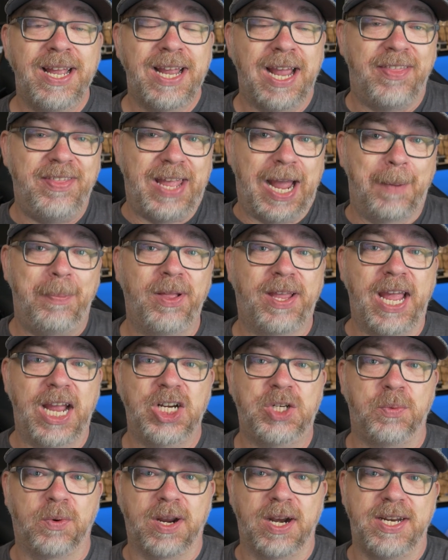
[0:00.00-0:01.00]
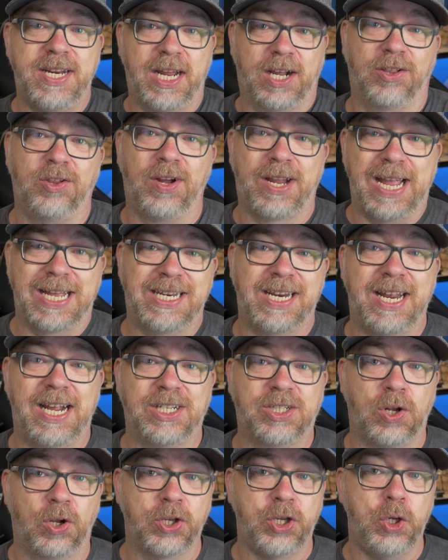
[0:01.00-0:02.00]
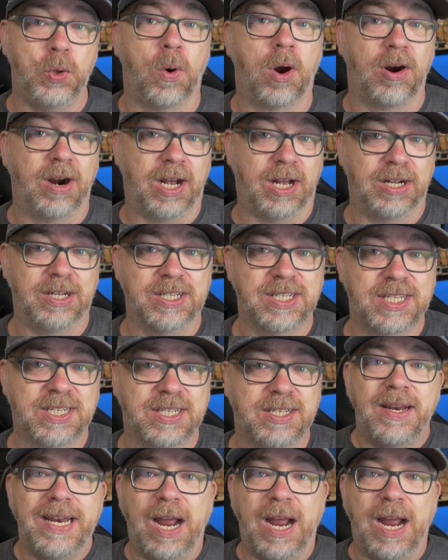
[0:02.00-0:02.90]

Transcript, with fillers: And the application we're going to take a look at today is called YOURLS.